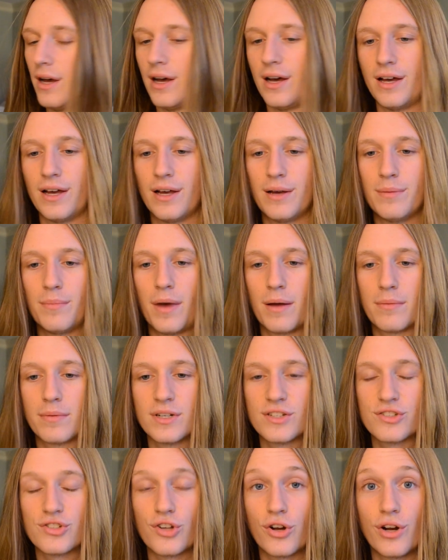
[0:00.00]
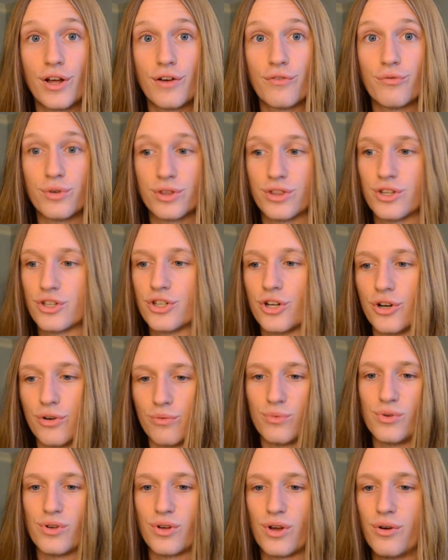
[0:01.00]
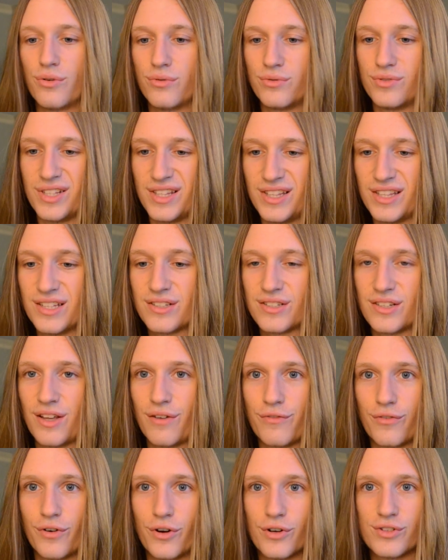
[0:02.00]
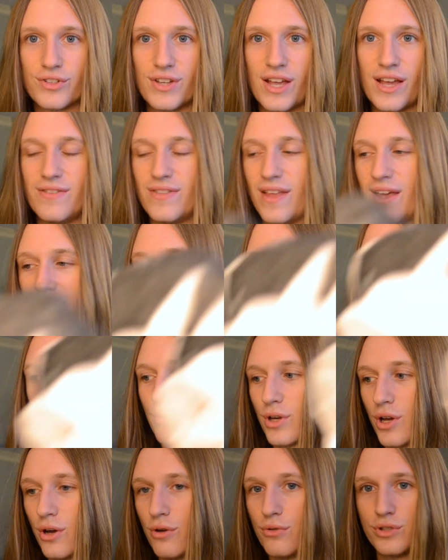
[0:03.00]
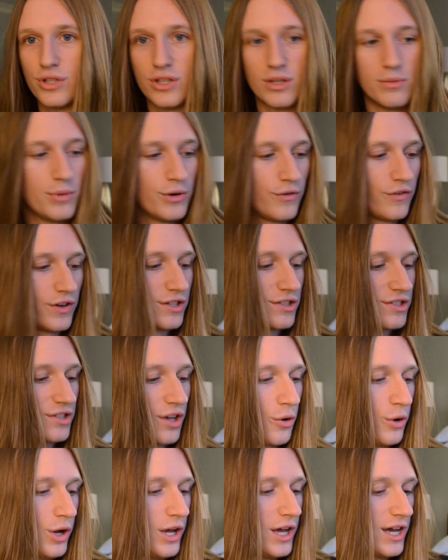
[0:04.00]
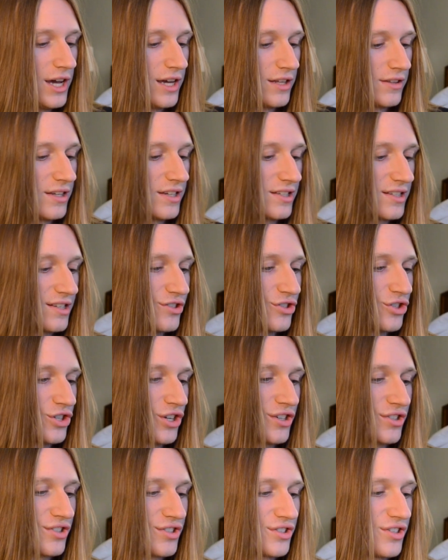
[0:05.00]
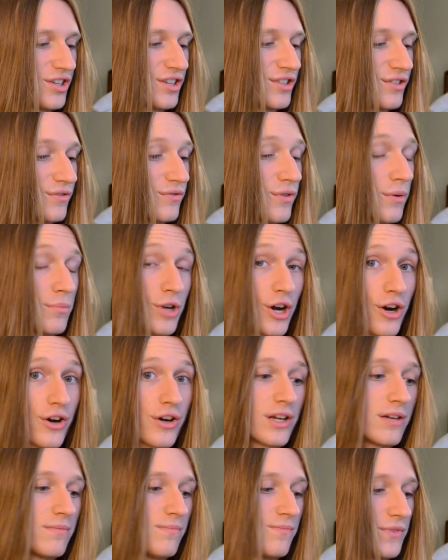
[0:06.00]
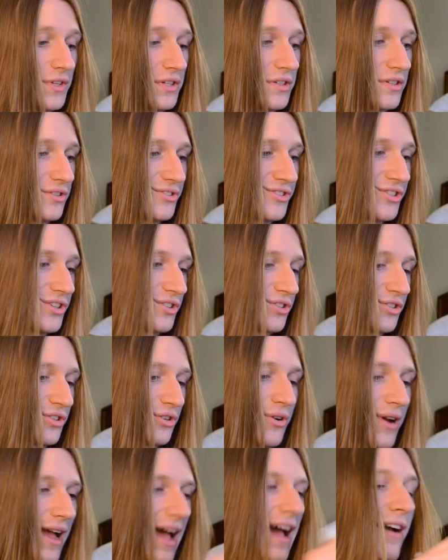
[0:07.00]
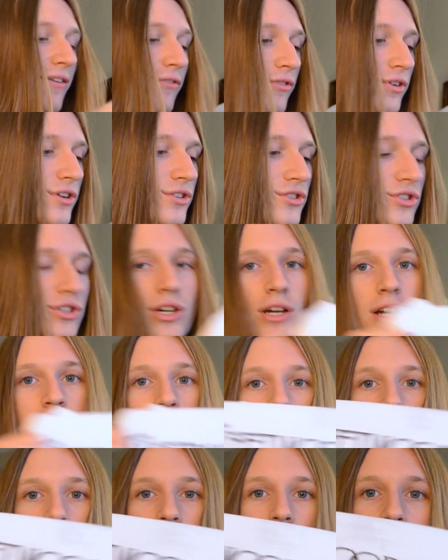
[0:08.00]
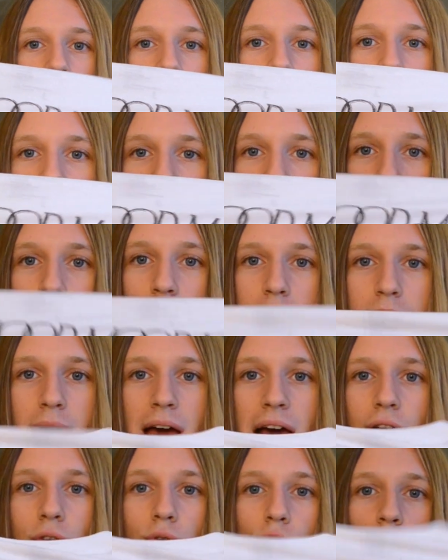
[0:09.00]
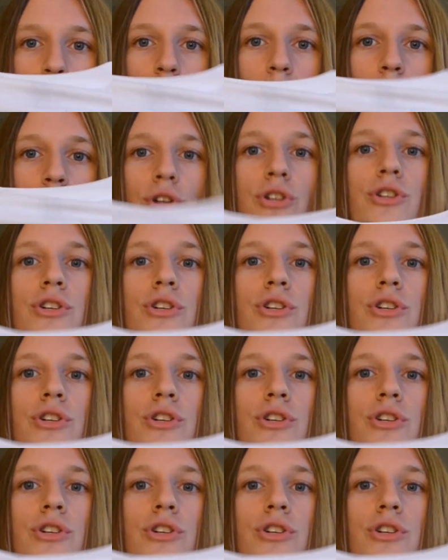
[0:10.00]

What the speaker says: I'm going to start off with the shirt. We'll go to this stuff first, and then we will go to the movies. So this is just, this is from Target. This is just your average Fleetwood Mac Rumors